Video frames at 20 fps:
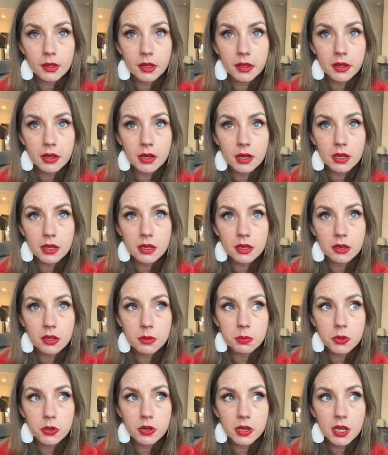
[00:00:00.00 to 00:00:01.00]
I can
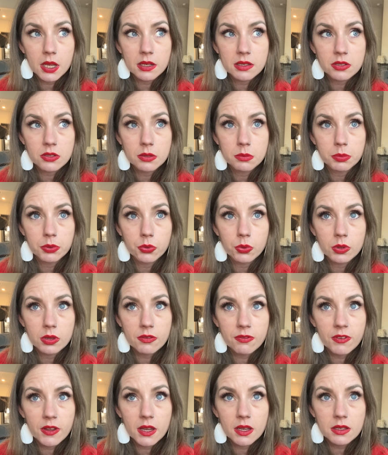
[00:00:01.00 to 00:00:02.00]
communicate till I'm blue in the
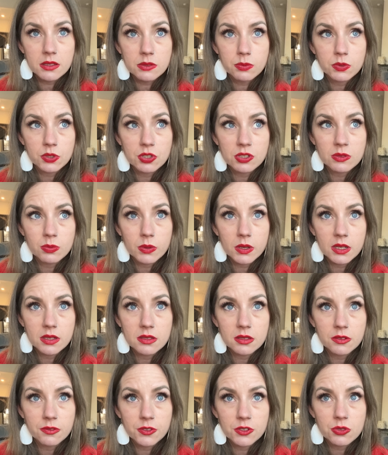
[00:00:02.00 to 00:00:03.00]
face, which is what I
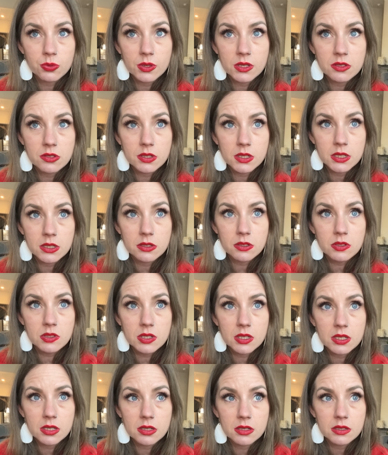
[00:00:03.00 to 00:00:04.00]
did for 22 years.
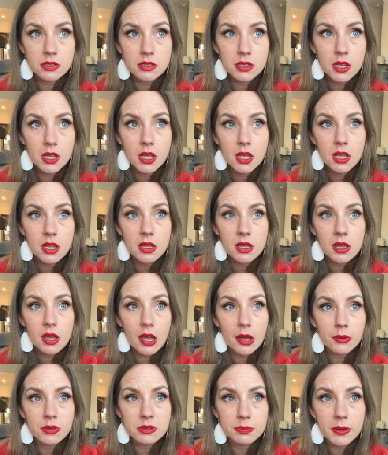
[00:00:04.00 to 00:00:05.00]
And
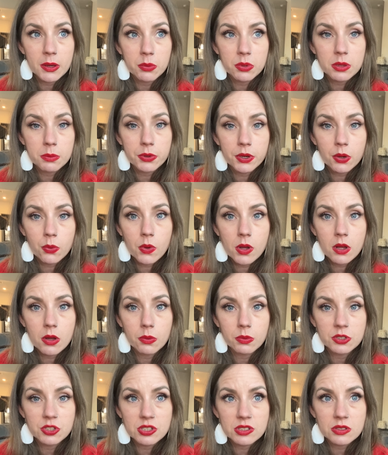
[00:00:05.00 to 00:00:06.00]
I was met with a brick wall,
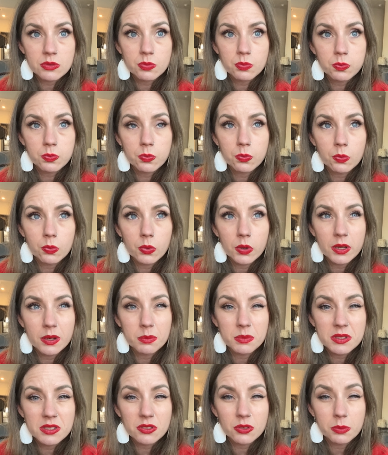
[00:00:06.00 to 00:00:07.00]
which is what I'm
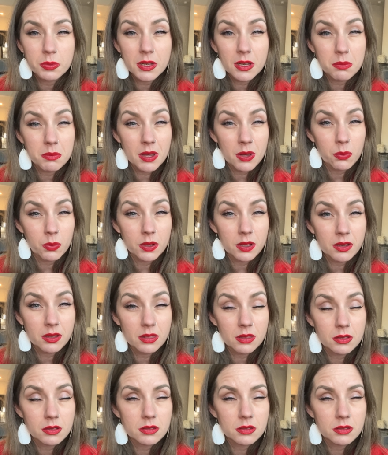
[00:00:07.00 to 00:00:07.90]
still being met with.